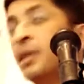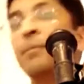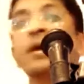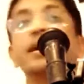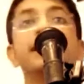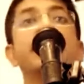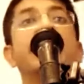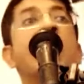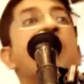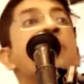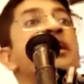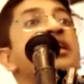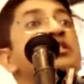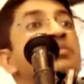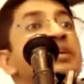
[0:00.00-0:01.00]
But now
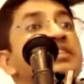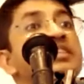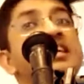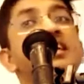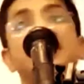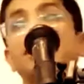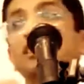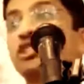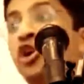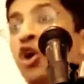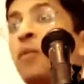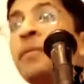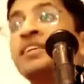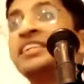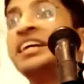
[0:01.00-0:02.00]
he is busy,
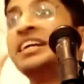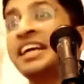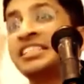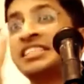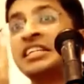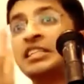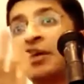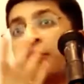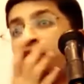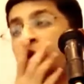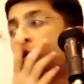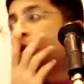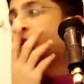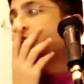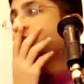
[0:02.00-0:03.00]
so busy tasting the
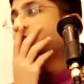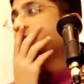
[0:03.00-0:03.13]
fruit